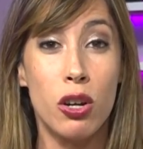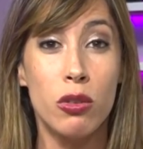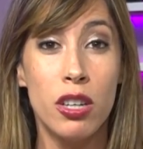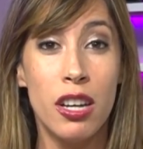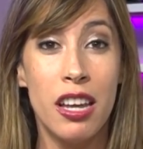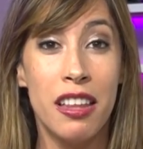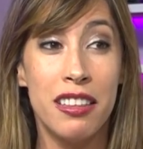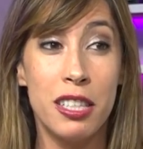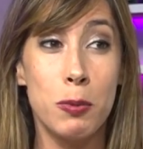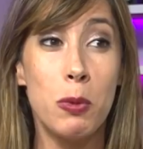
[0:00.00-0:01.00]
So
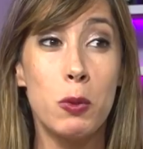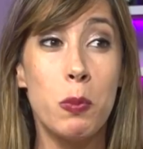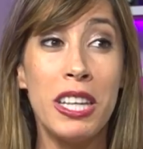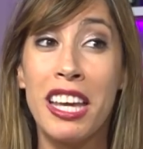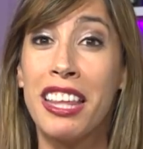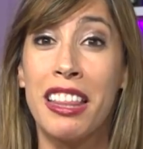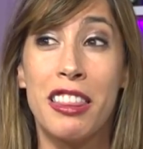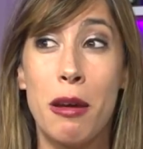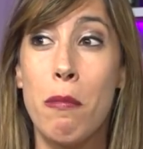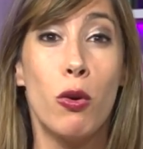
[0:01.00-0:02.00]
this must be like
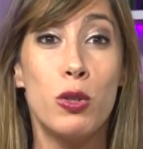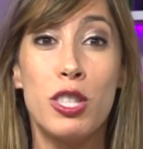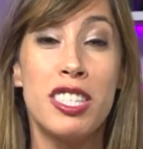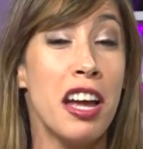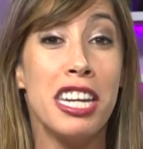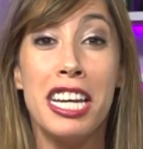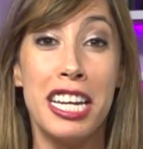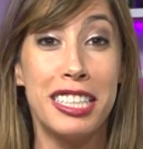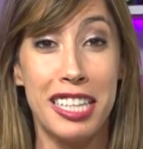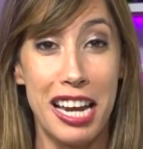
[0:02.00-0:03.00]
the most sunny
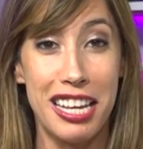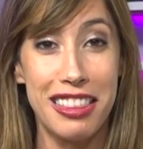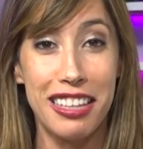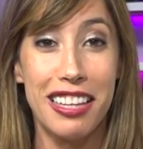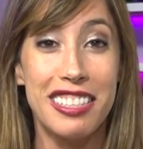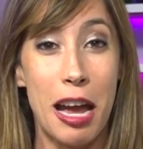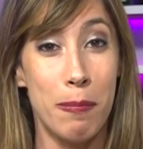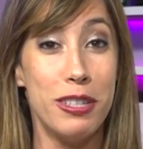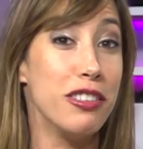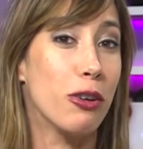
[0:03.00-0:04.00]
and exciting thing that's
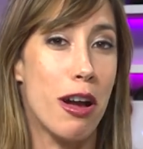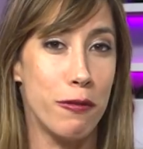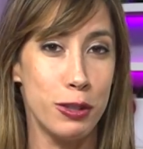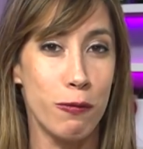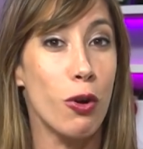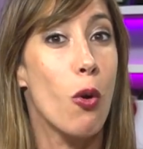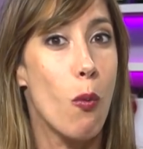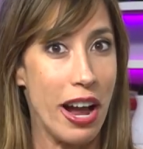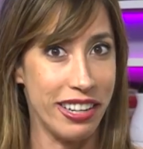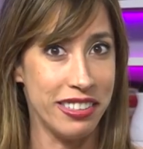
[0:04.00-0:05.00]
happened in their office for a while.